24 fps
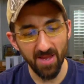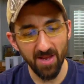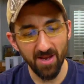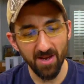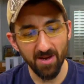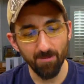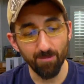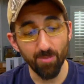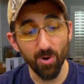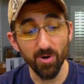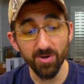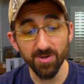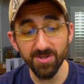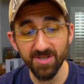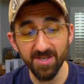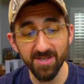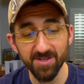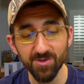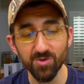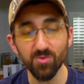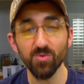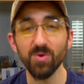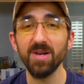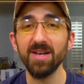Perseus
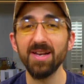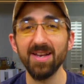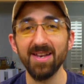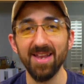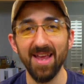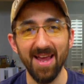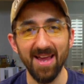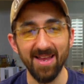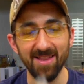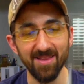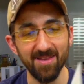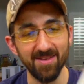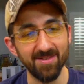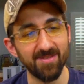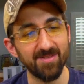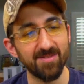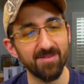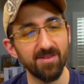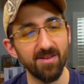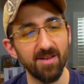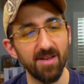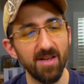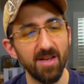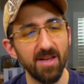greeted Atlas.
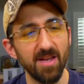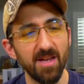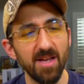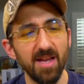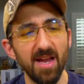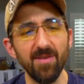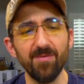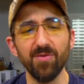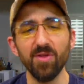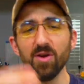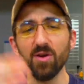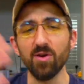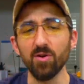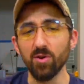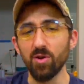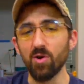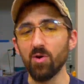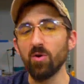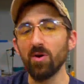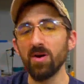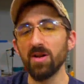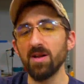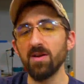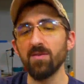If the
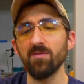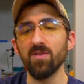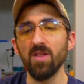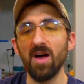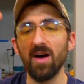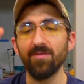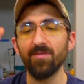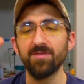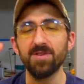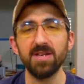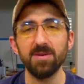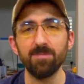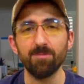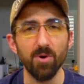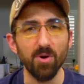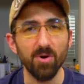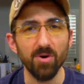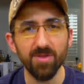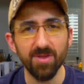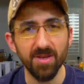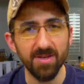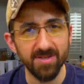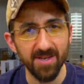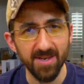glory of lofty birth
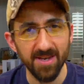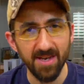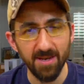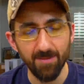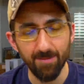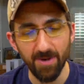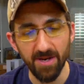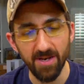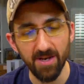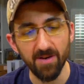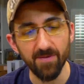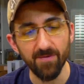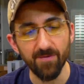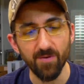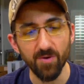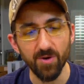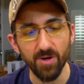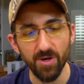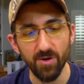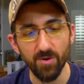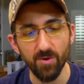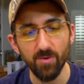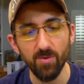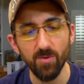has any meaning for
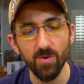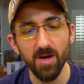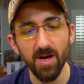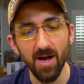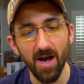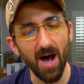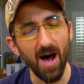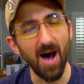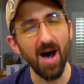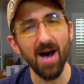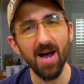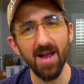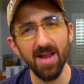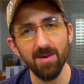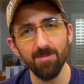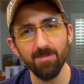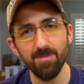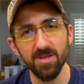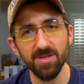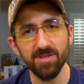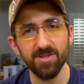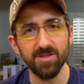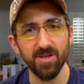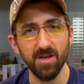you, I am the
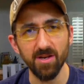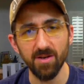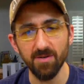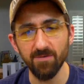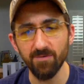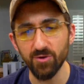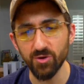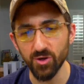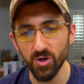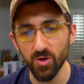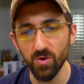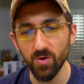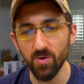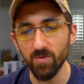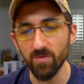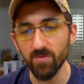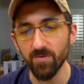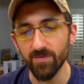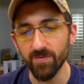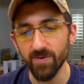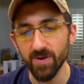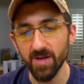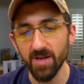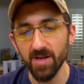son of
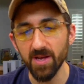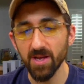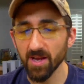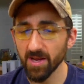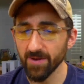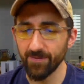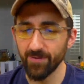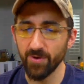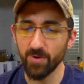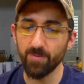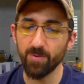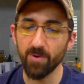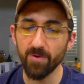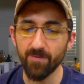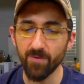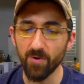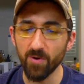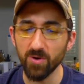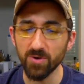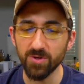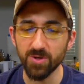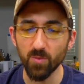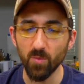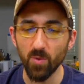Jove. If you prefer
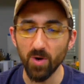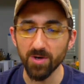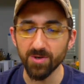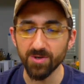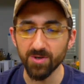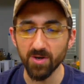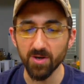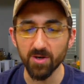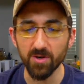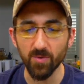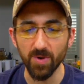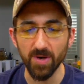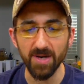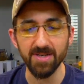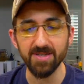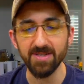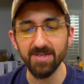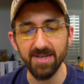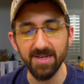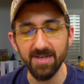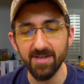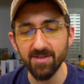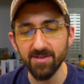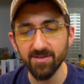to wonder at great
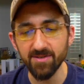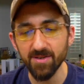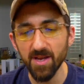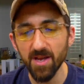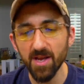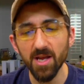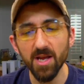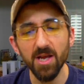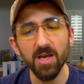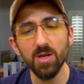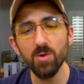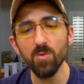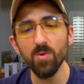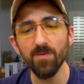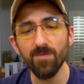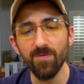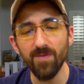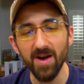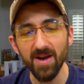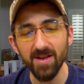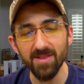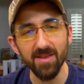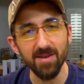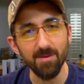deeds, you will
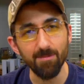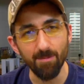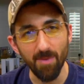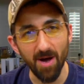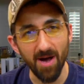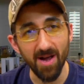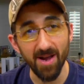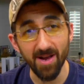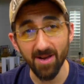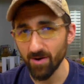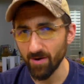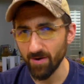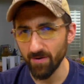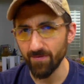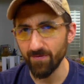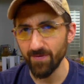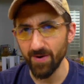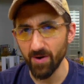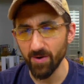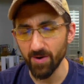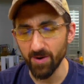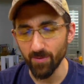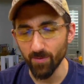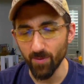find that mine are
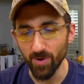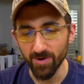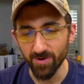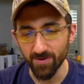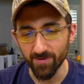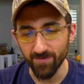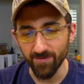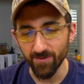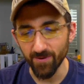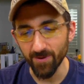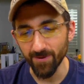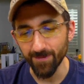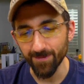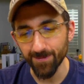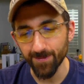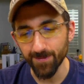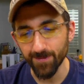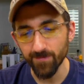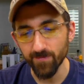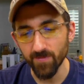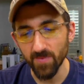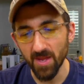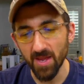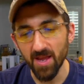very wonderful.
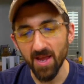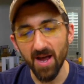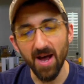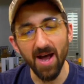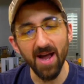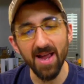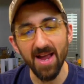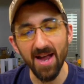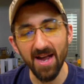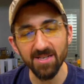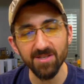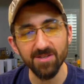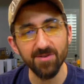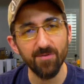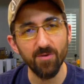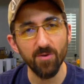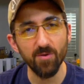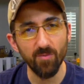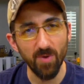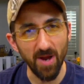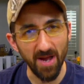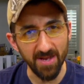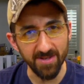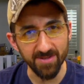I ask for
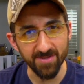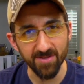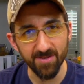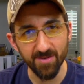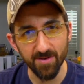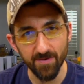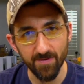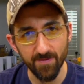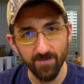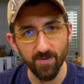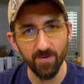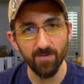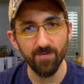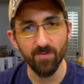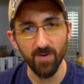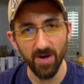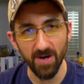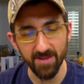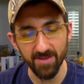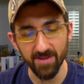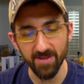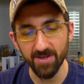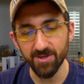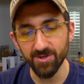rest, for
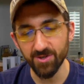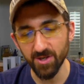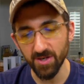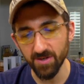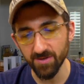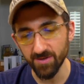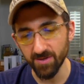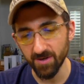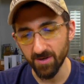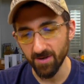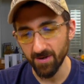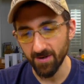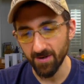friendly shelter.